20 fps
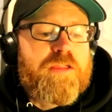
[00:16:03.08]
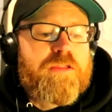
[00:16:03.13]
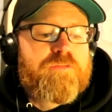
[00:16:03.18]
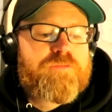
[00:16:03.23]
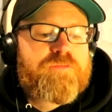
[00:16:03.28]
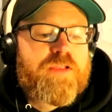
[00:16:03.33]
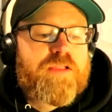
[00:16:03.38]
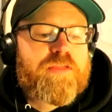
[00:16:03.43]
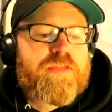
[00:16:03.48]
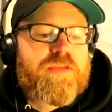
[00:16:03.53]

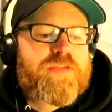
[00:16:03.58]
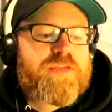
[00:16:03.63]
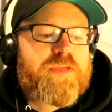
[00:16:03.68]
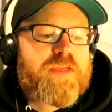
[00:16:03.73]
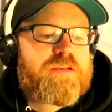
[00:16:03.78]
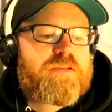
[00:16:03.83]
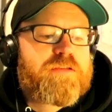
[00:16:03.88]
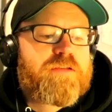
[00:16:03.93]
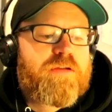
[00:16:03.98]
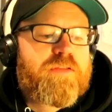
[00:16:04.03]
fills us
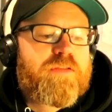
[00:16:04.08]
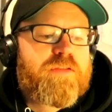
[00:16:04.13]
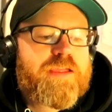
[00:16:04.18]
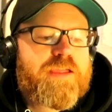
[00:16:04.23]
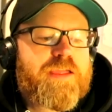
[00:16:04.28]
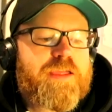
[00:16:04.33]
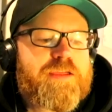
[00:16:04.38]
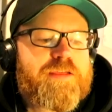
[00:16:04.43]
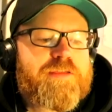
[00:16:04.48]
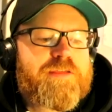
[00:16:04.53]
in on the
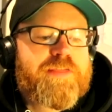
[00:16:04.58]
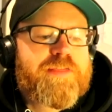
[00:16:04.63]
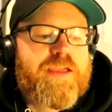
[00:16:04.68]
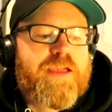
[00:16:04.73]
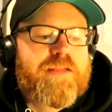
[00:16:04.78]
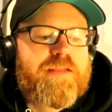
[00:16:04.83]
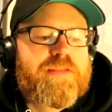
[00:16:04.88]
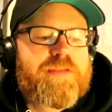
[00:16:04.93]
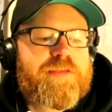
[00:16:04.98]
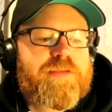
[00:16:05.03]
key
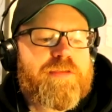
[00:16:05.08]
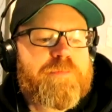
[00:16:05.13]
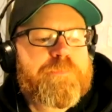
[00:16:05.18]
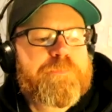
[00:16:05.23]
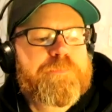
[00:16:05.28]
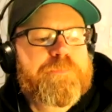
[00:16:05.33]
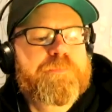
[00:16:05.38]
stats.